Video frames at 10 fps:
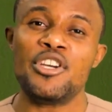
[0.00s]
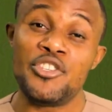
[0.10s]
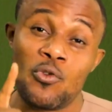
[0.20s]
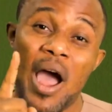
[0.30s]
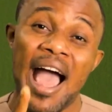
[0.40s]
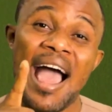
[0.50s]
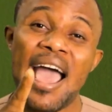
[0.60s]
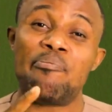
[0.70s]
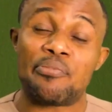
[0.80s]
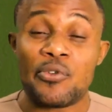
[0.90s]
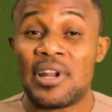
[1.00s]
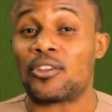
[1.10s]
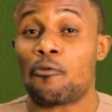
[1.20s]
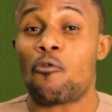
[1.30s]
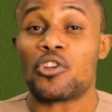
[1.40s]
You are a
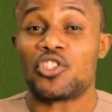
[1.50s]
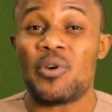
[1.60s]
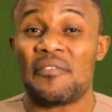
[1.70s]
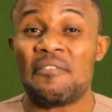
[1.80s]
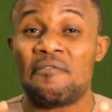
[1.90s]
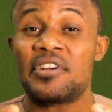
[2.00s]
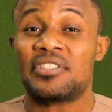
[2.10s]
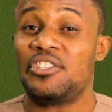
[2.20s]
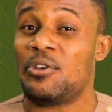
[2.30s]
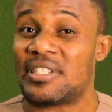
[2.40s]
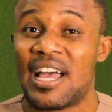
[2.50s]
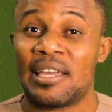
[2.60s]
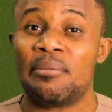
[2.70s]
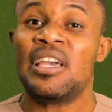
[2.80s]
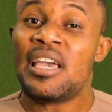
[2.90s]
product of what you have invested your
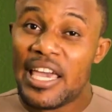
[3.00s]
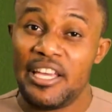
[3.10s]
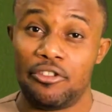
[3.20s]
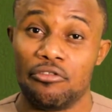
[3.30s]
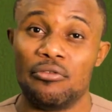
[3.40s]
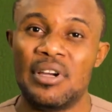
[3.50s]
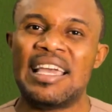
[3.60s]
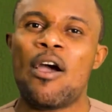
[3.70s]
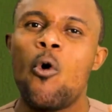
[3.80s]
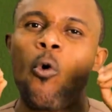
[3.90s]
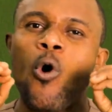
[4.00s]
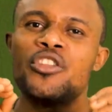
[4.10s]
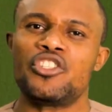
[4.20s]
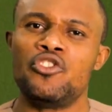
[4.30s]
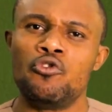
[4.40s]
time into.
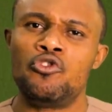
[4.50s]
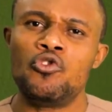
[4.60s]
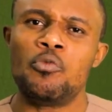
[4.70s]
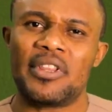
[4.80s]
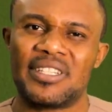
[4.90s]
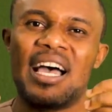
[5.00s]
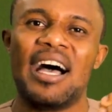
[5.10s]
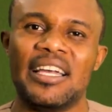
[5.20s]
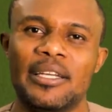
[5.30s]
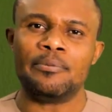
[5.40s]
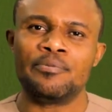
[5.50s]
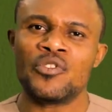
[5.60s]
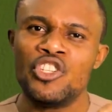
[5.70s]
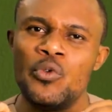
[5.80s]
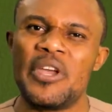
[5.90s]
What you do with time,
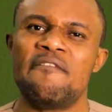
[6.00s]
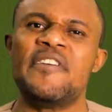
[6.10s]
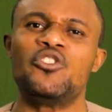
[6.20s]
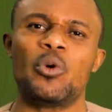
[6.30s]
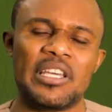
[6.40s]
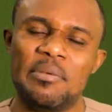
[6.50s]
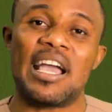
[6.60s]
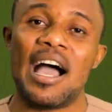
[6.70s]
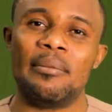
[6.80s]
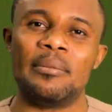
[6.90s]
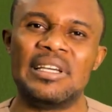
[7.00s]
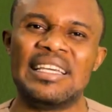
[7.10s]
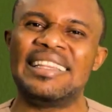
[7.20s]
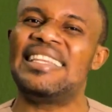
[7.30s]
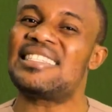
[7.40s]
you eventually become.
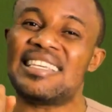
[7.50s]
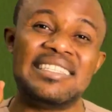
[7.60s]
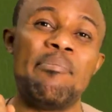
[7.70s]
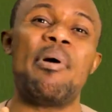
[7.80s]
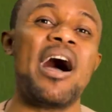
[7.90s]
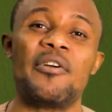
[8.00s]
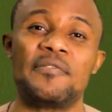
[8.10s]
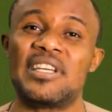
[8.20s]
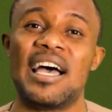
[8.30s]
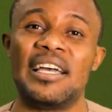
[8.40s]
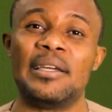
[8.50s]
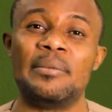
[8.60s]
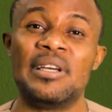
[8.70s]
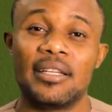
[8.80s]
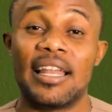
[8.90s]
This is the power of time.
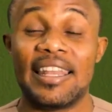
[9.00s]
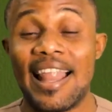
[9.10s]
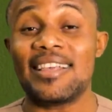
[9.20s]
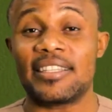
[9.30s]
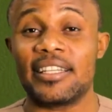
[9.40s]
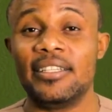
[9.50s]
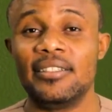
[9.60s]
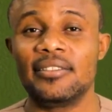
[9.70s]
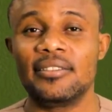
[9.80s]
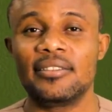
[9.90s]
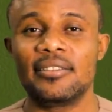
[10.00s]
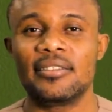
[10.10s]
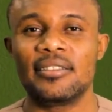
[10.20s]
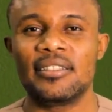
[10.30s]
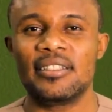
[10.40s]
Lastly,
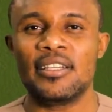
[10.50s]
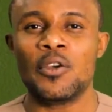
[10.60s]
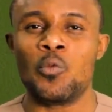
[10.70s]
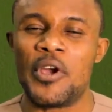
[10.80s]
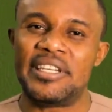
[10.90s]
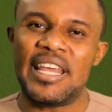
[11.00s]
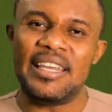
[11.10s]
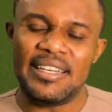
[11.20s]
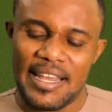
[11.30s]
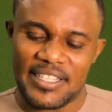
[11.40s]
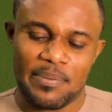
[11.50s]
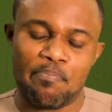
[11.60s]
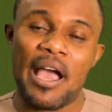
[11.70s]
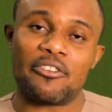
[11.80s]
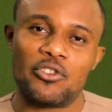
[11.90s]
within the
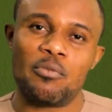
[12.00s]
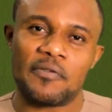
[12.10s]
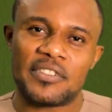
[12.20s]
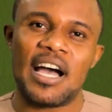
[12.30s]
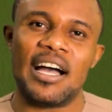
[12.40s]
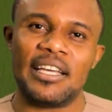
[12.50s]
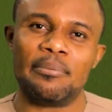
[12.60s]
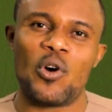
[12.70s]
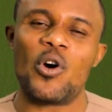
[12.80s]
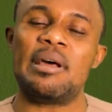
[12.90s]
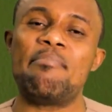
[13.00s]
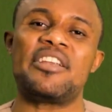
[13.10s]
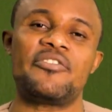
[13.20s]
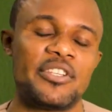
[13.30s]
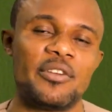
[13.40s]
spectrum of time, or the
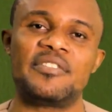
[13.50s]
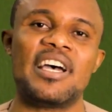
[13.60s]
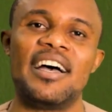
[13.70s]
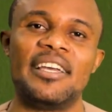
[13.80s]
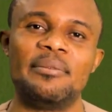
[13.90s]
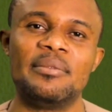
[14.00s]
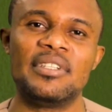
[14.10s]
matrix of time,